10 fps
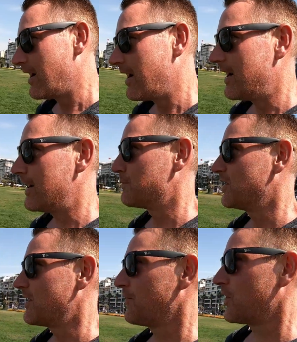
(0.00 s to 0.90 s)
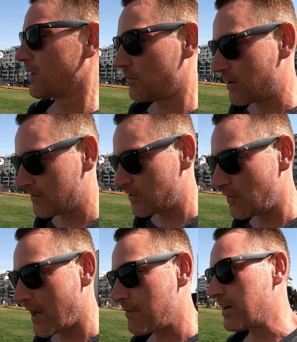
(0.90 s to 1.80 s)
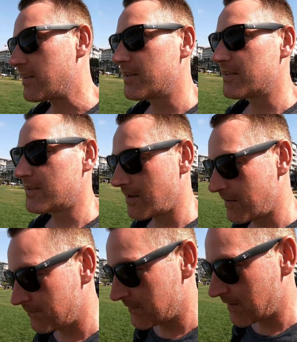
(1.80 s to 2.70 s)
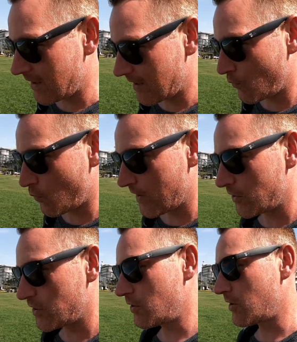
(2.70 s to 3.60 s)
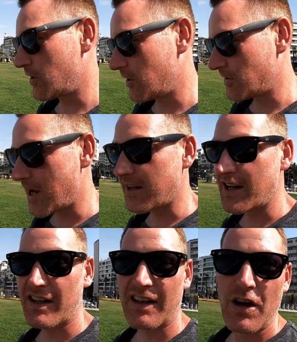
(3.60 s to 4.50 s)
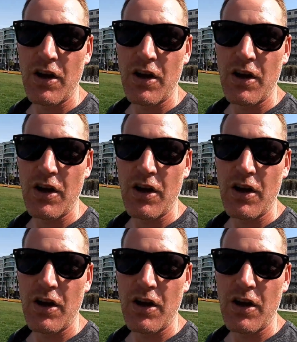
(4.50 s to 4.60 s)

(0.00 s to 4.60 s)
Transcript: you're definitely going to want to do that, because whether you're taking